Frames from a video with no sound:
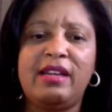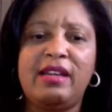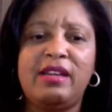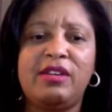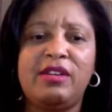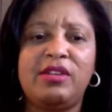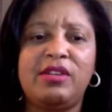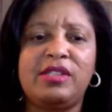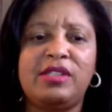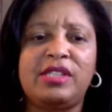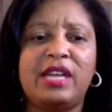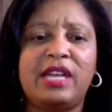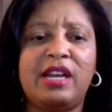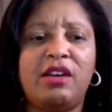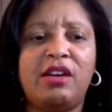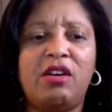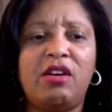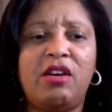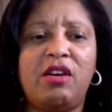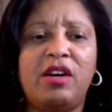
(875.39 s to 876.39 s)
It's kind
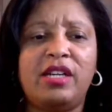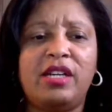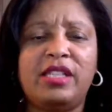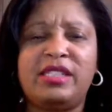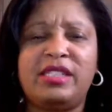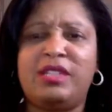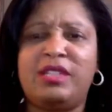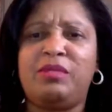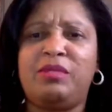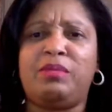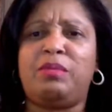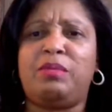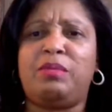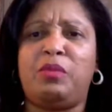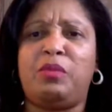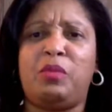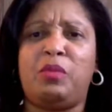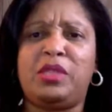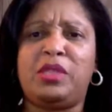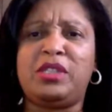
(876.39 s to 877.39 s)
of hard. He said,
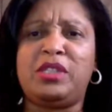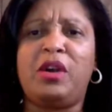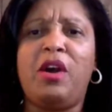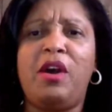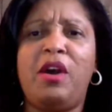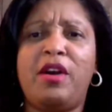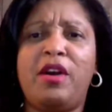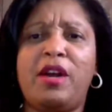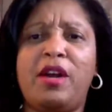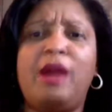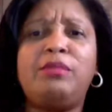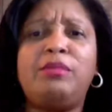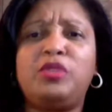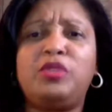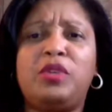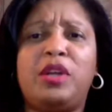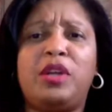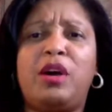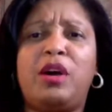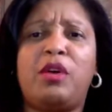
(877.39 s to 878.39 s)
what's hard? I'm
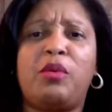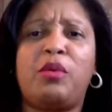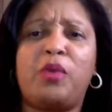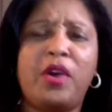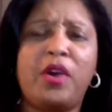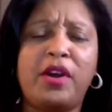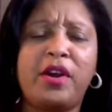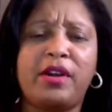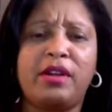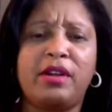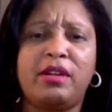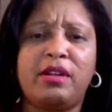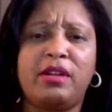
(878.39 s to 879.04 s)
doing all the work.